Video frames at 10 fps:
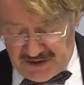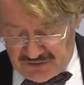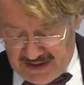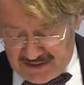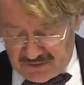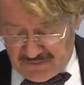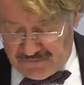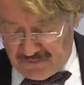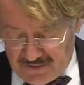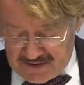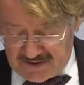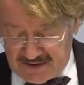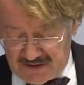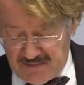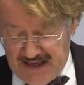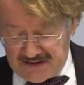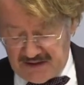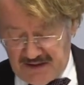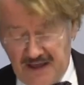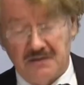in general for their
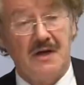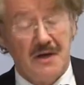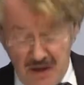systematic and